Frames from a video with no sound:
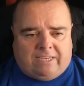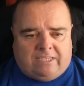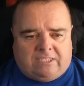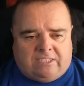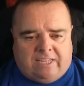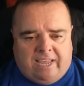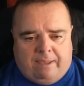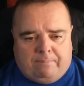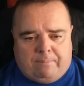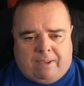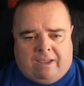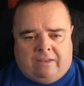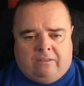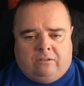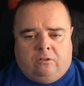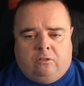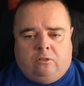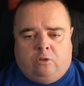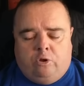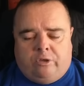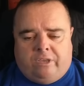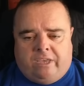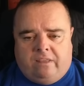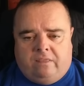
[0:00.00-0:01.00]
a step and
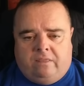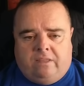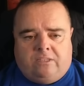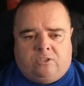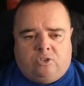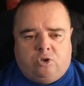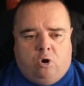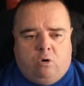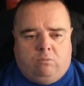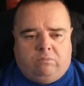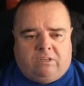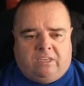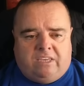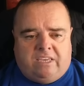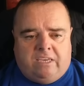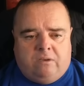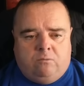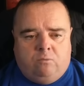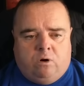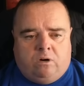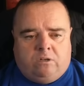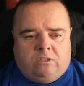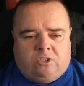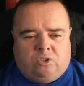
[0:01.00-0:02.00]
look at the top
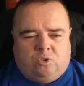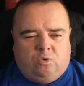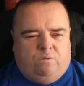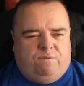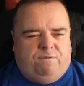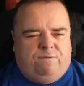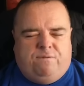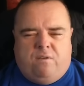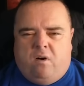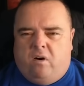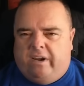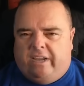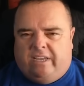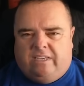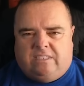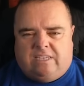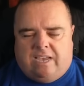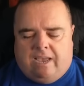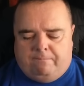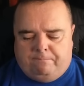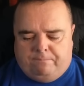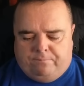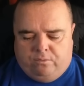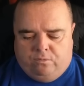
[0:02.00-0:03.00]
keywords. So for
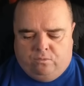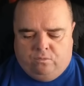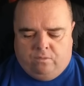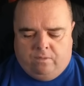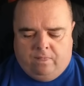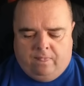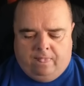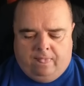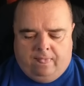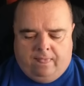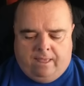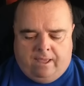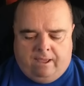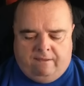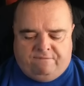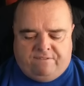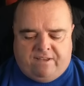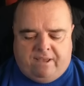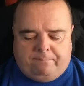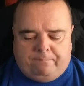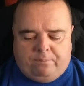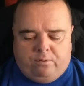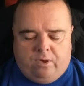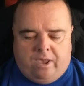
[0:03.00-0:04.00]
example, if
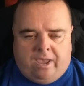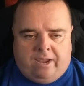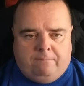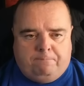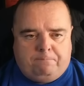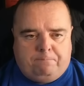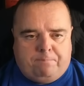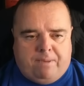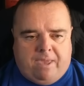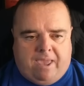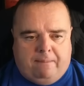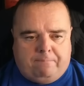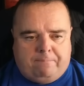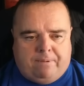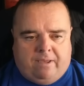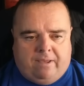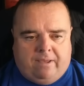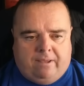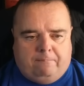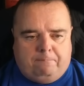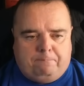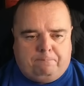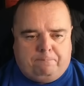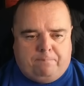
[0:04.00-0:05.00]
I put in
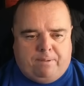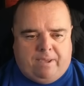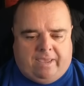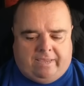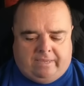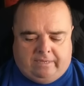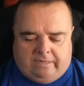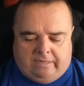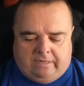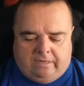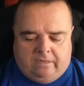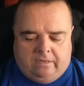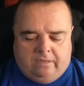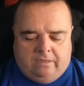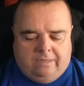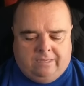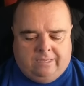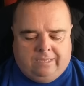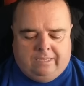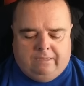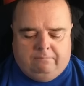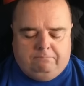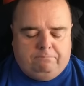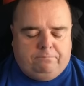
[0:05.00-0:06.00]
Peppa Pig,
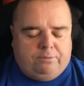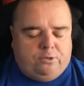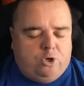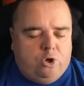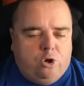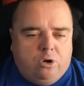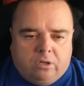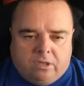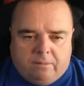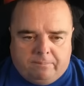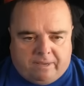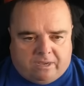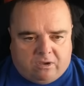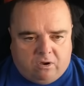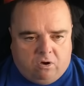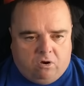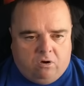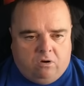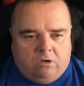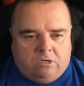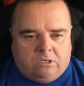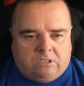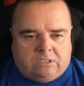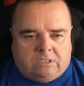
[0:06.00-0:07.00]
purely
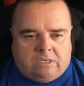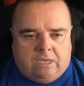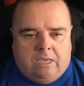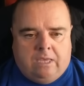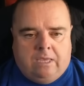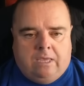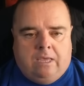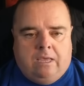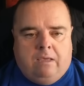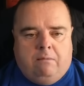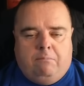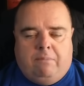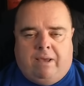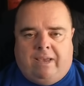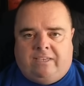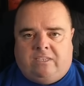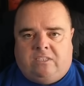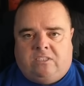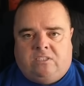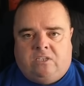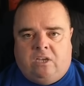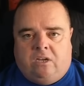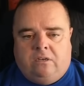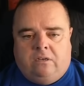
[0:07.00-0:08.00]
because my
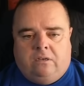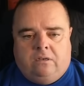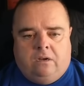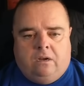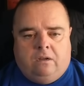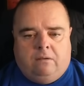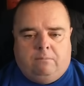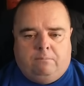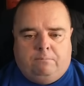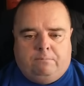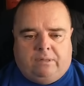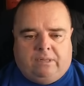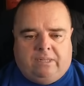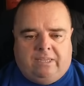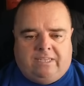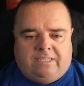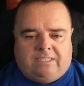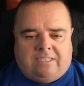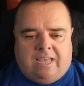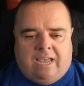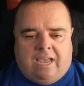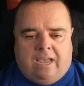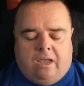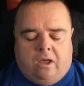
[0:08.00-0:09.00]
son
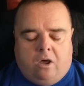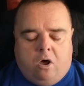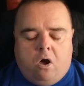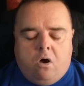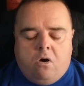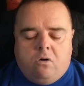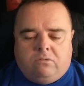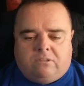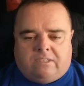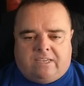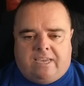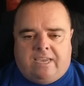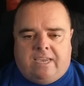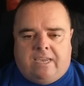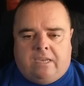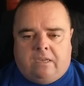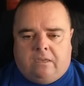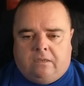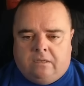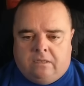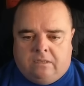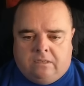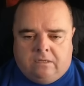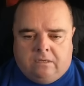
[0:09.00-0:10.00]
plays that all
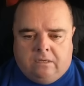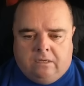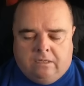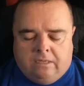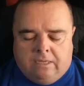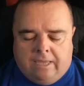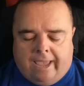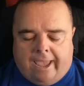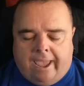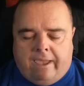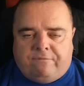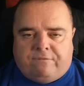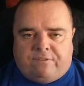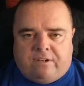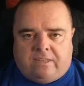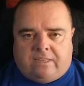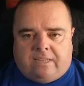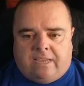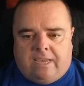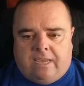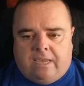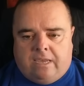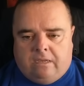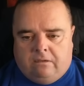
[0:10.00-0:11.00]
day, every
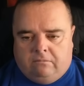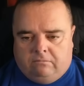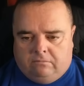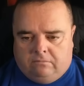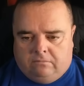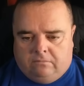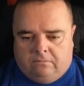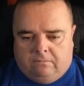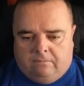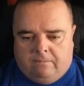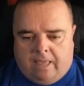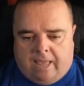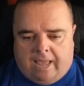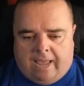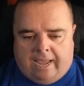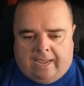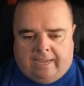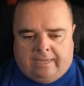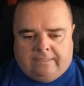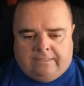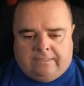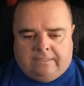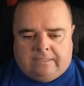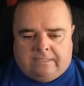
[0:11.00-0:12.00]
day,
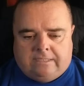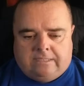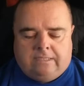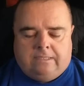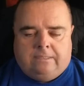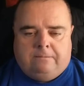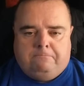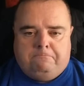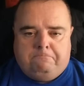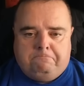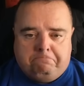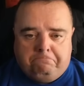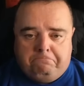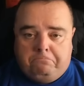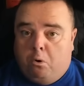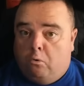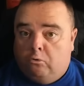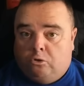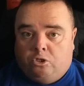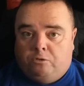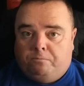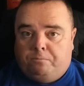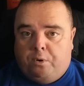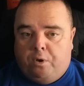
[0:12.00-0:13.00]
and
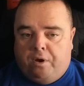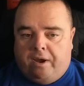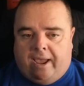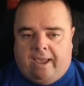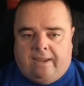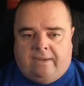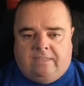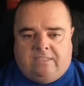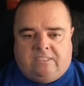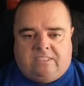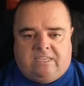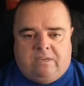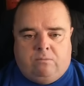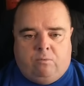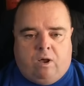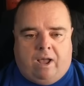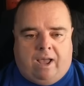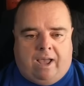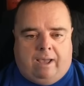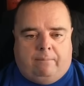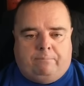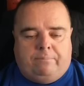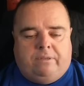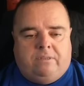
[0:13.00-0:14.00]
we'll just put it in and see what
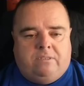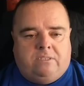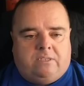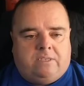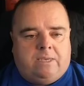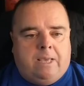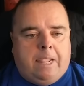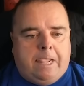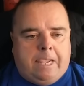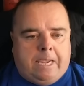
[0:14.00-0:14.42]
happens.